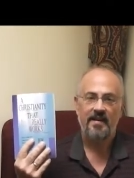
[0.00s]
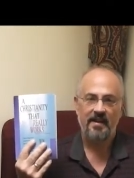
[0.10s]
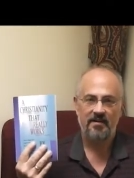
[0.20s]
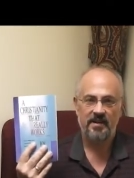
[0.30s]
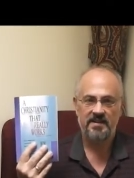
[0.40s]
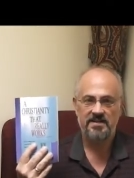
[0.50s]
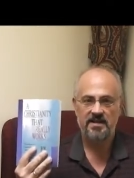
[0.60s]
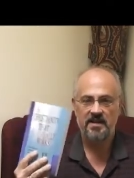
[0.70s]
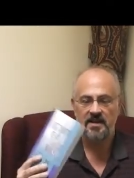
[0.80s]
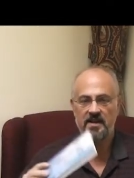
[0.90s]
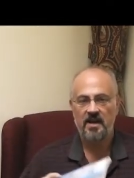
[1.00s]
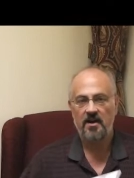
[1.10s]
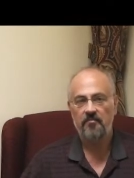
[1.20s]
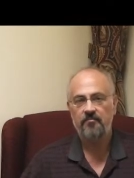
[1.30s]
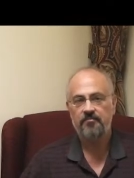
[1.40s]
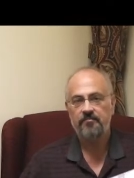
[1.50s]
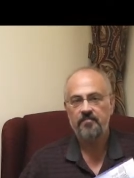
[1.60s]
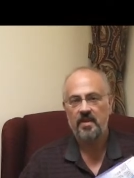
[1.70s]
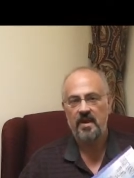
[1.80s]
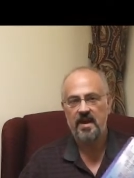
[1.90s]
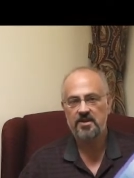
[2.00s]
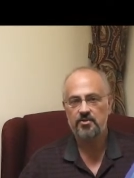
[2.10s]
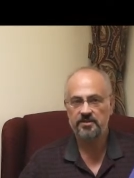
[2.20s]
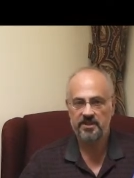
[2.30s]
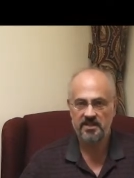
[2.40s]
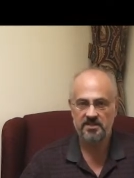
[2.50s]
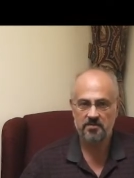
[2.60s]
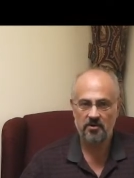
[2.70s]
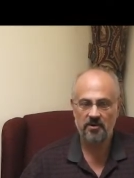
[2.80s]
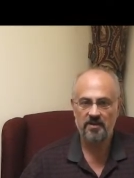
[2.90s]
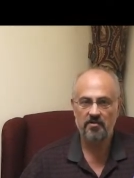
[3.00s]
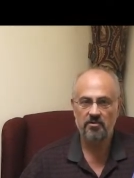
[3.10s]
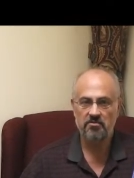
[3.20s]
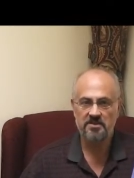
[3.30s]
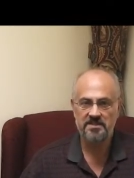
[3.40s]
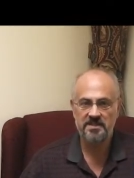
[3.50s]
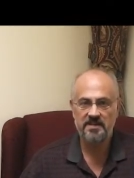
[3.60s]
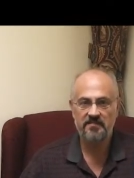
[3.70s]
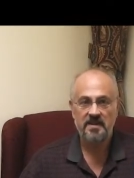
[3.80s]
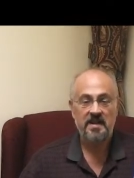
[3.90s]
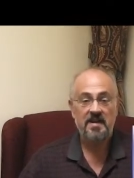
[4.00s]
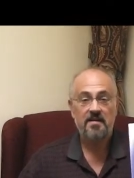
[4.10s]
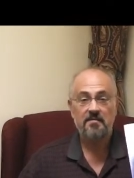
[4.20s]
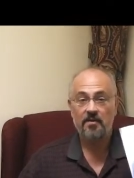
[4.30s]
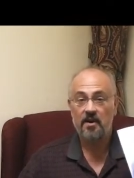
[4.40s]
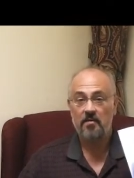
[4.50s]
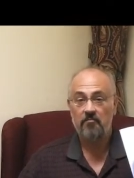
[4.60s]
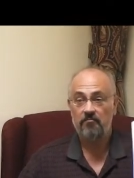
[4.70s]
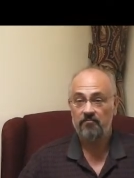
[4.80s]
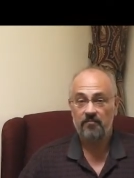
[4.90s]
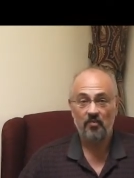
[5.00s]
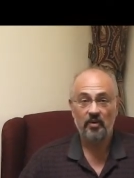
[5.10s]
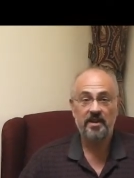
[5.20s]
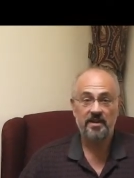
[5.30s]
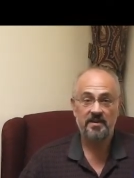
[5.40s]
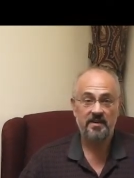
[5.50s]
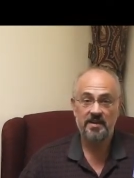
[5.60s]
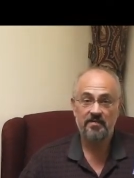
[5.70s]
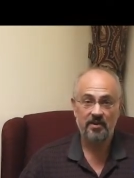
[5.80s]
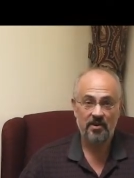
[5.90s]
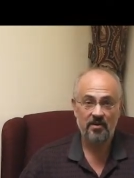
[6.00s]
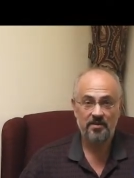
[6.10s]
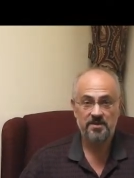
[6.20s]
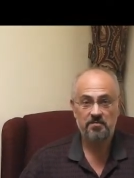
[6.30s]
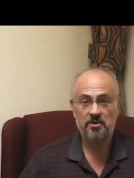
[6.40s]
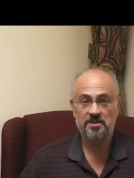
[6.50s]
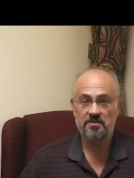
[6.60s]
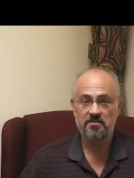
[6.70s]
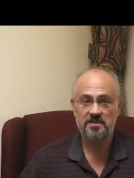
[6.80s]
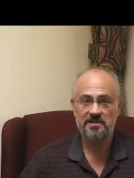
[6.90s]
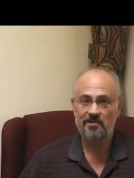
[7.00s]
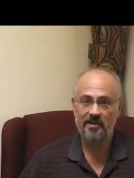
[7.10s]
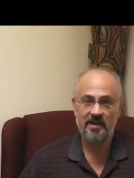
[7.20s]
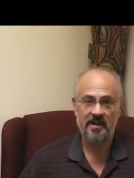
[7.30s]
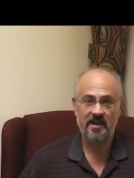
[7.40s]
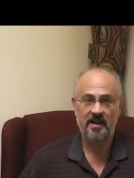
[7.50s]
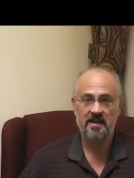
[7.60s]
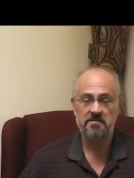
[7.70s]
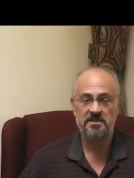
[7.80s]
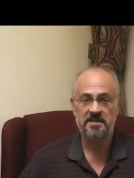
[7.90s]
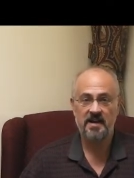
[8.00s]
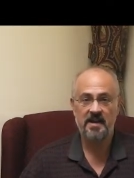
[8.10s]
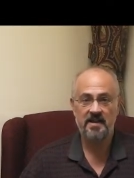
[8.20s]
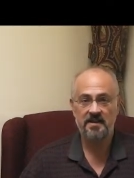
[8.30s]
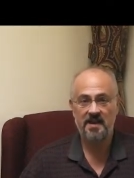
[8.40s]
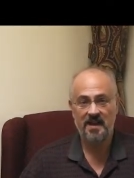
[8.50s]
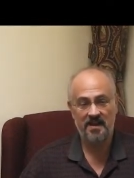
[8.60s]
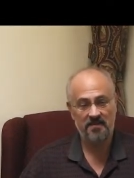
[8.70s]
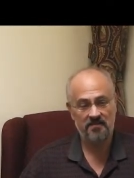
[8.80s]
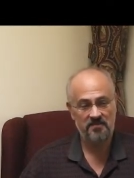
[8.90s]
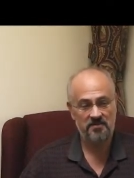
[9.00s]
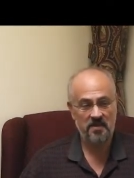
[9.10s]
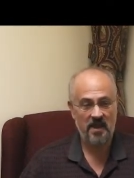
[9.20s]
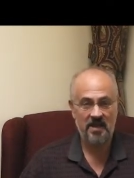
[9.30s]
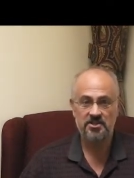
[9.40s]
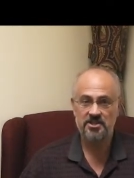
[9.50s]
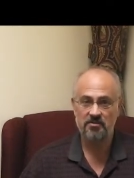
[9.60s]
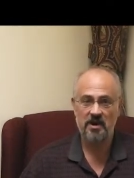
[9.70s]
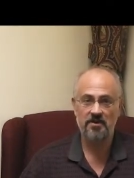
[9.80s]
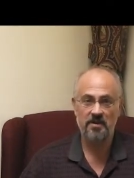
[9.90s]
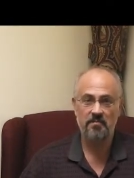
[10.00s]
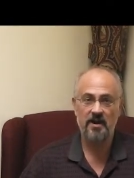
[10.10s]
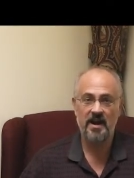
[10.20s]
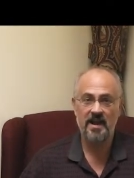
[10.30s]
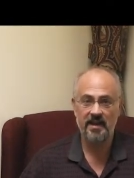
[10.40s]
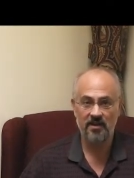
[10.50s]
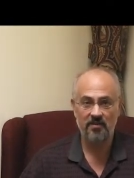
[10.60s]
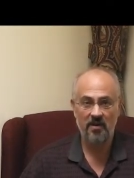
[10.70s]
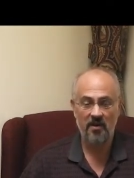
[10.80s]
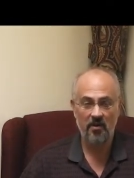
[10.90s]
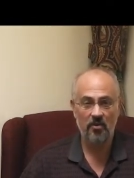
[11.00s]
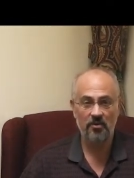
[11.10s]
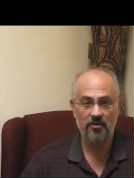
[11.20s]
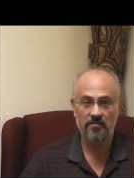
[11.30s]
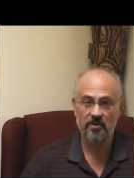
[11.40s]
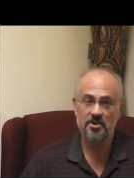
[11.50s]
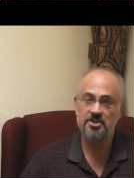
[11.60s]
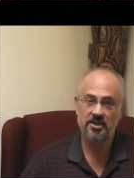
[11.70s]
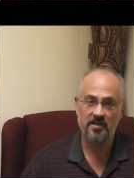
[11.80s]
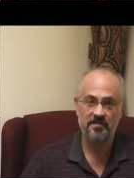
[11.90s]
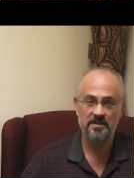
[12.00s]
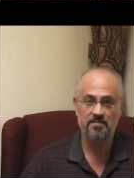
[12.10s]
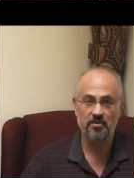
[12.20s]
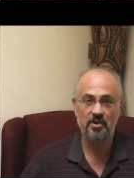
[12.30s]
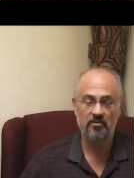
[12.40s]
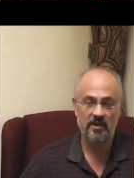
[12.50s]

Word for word: Now, that's a. Um, actual testimony that we received from we didn't even know this person was looking on Amazon, and and uh, she wound up buying an older version of this book.